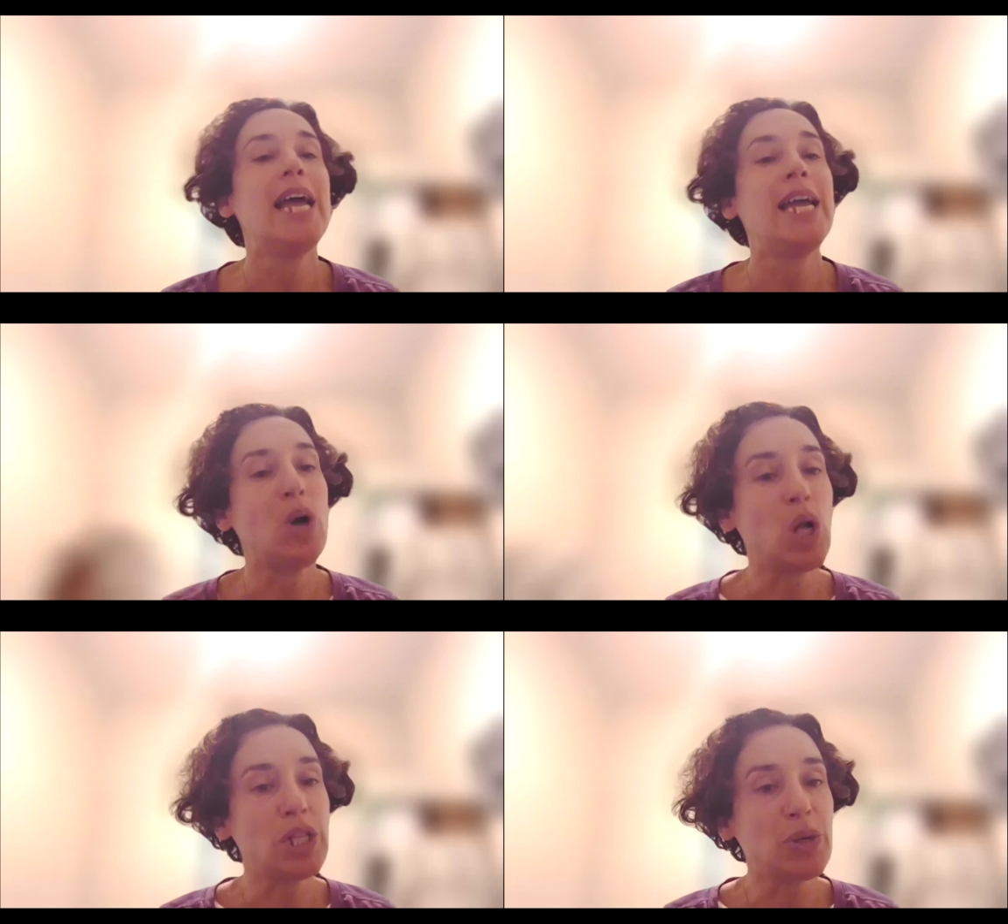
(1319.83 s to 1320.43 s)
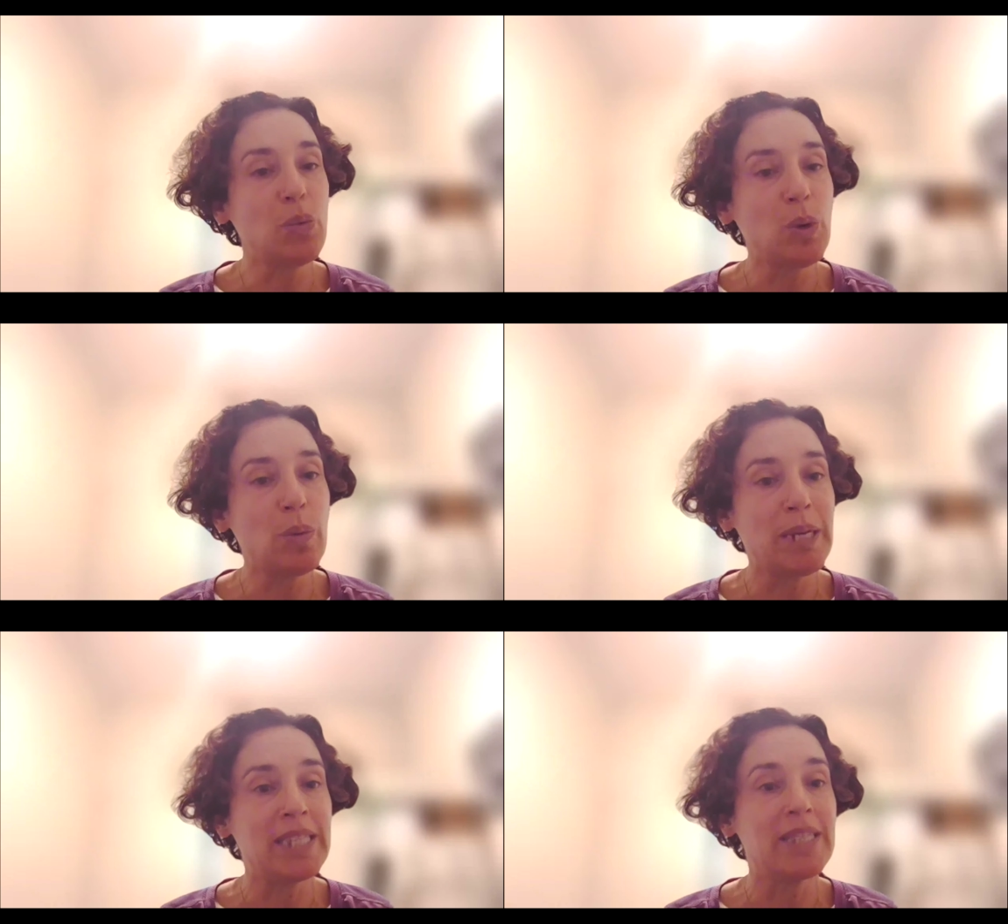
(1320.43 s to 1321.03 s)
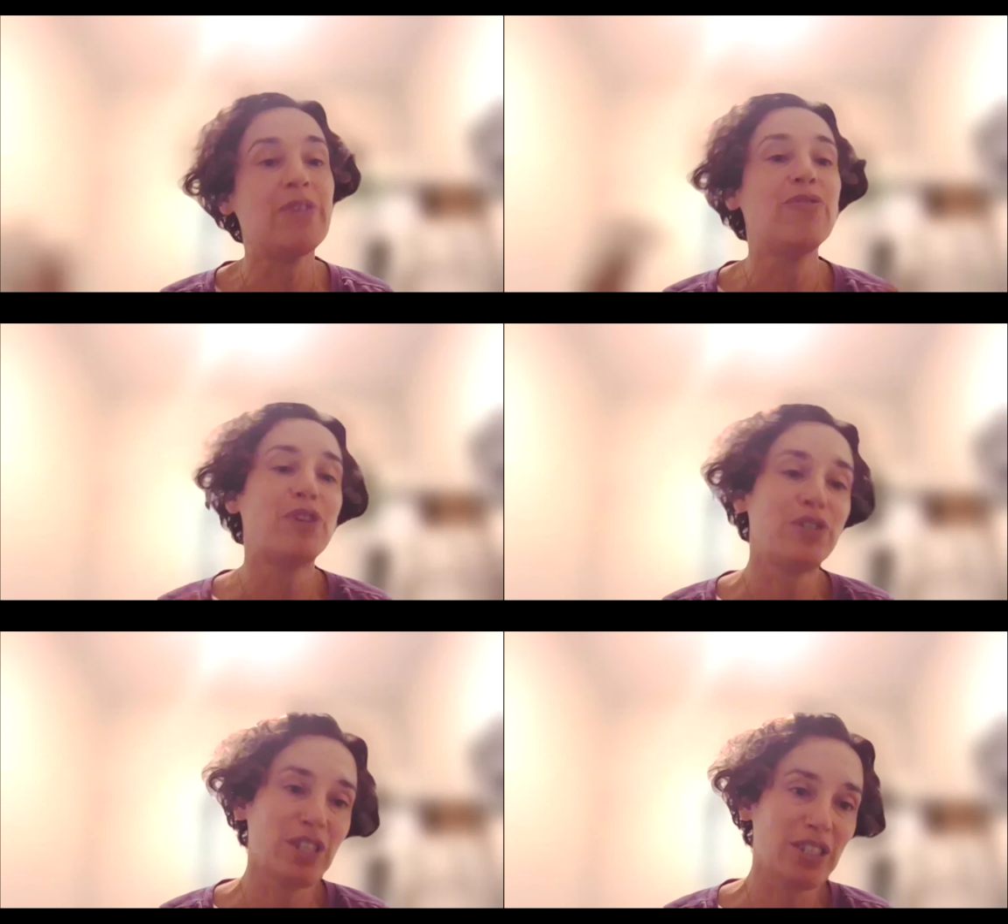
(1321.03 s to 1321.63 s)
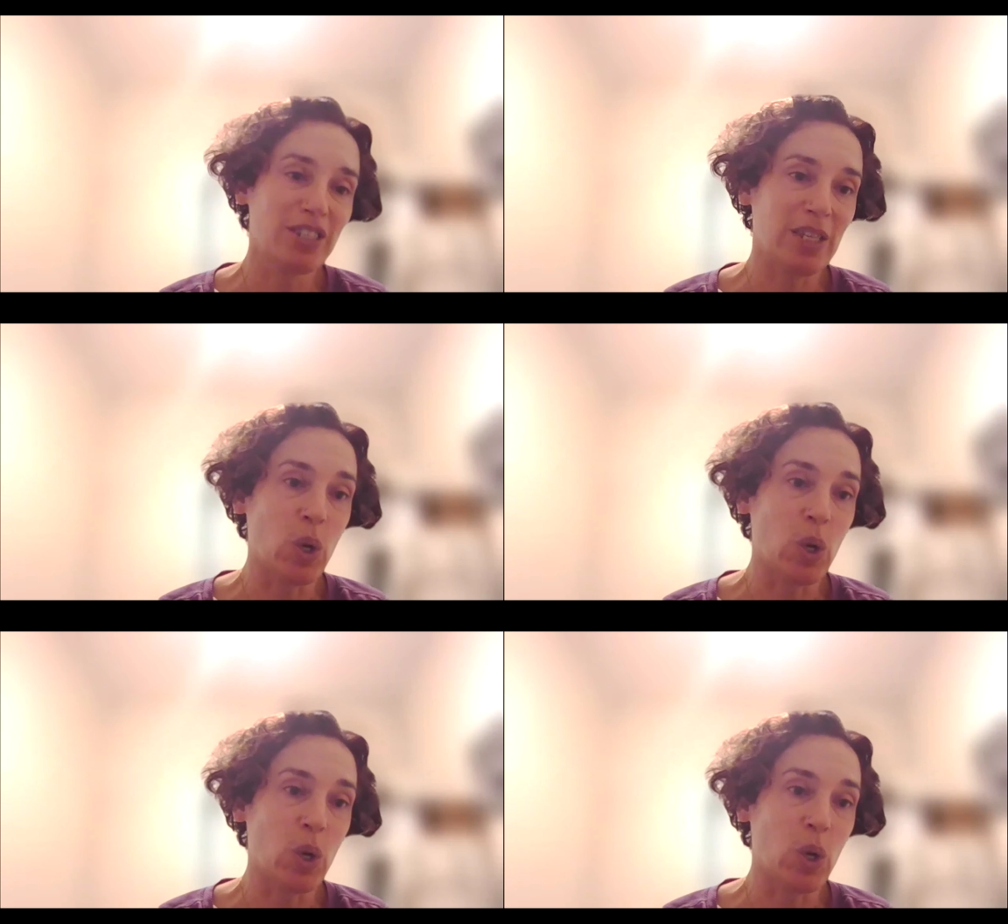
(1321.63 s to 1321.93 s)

an older woman versus an